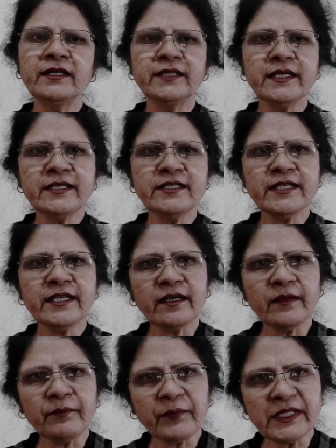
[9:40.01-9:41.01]
there is a
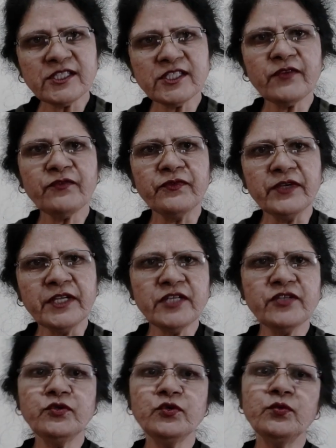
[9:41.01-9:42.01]
compulsive
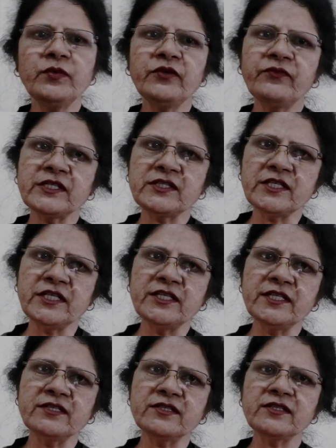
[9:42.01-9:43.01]
need to be
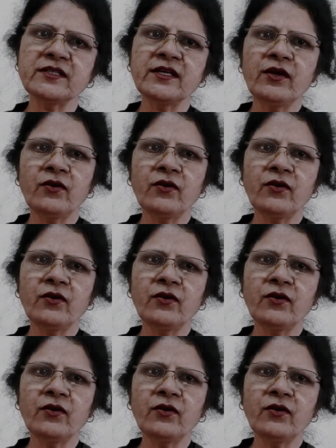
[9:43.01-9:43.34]
fastidious